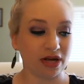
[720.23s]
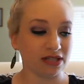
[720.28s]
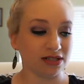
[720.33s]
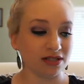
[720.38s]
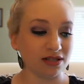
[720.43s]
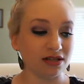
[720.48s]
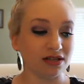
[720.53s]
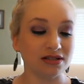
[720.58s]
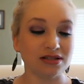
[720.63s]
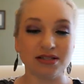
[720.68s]

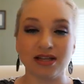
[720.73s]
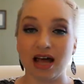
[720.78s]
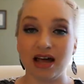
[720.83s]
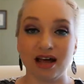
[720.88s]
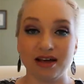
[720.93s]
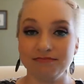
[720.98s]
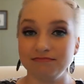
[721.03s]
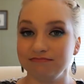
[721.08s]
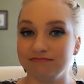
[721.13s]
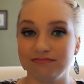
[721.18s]
pencils.
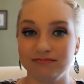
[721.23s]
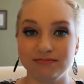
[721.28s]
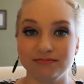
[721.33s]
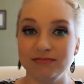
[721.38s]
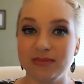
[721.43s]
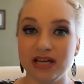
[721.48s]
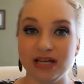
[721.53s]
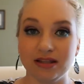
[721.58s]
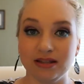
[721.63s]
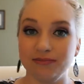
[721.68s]

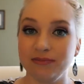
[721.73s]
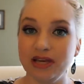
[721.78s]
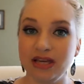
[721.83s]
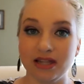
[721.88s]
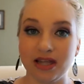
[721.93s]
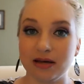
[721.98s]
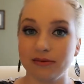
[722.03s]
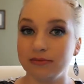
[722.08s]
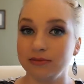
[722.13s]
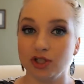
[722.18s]
Me
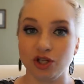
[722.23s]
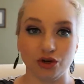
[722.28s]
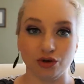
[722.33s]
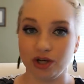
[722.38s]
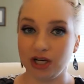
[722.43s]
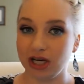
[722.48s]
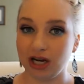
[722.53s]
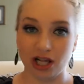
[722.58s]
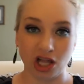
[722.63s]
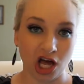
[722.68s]
and them
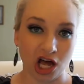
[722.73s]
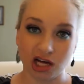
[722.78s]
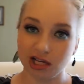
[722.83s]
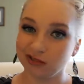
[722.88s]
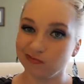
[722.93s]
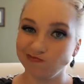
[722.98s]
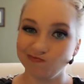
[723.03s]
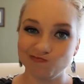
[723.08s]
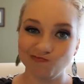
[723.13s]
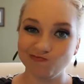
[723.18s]
don't get
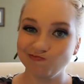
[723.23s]
along.